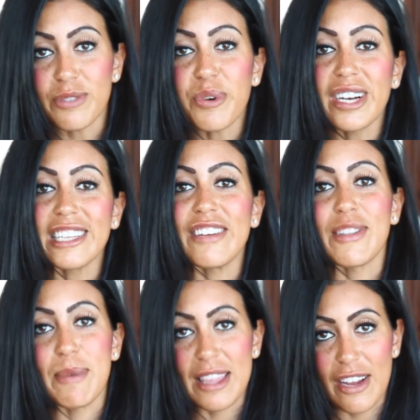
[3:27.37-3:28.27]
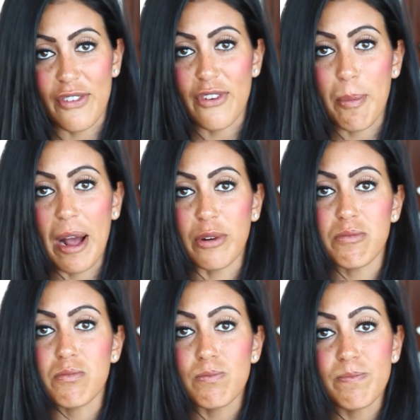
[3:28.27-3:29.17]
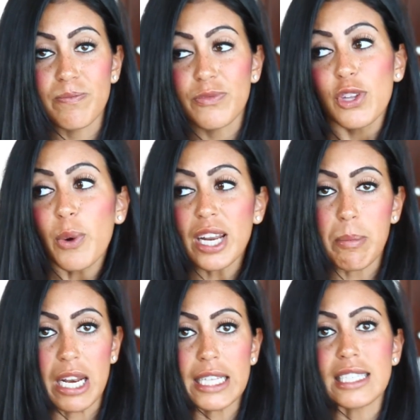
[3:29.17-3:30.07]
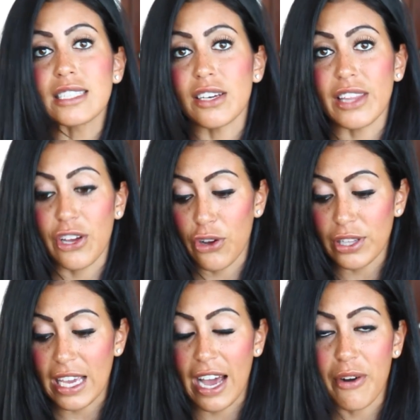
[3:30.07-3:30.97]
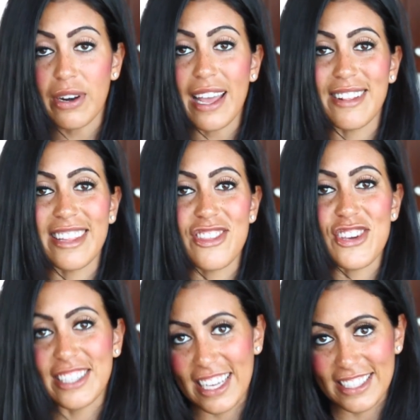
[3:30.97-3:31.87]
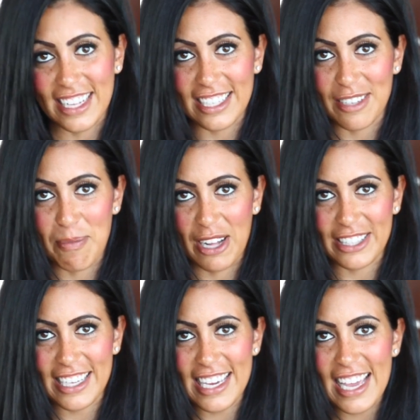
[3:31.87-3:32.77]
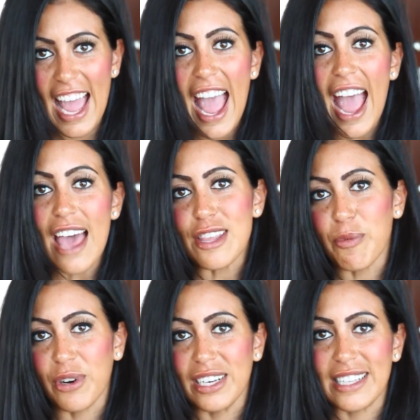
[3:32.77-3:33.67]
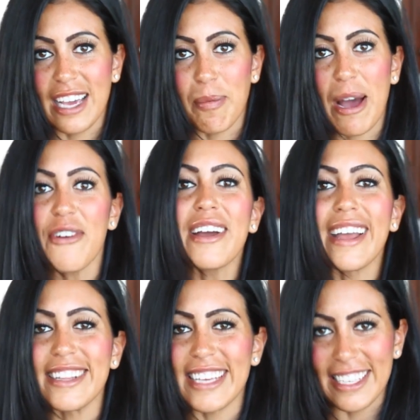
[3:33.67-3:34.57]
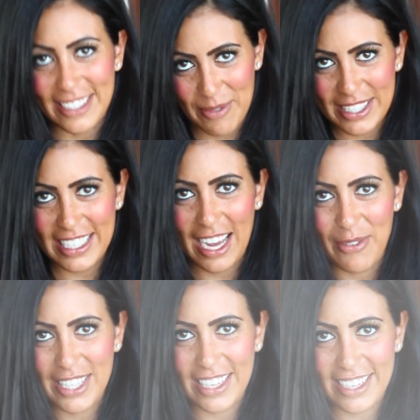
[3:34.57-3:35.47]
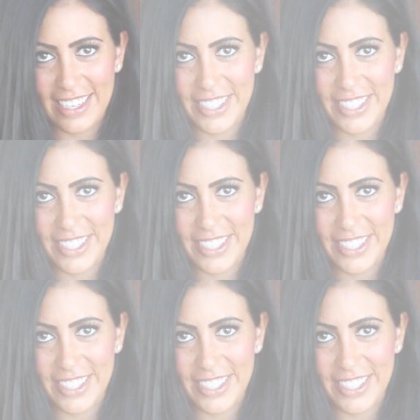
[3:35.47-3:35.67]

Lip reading: We're going to leave them in there for about 20 minutes until they cook down and the cheese gets nice and melty, and then we're going to take them out and test them and see how we did.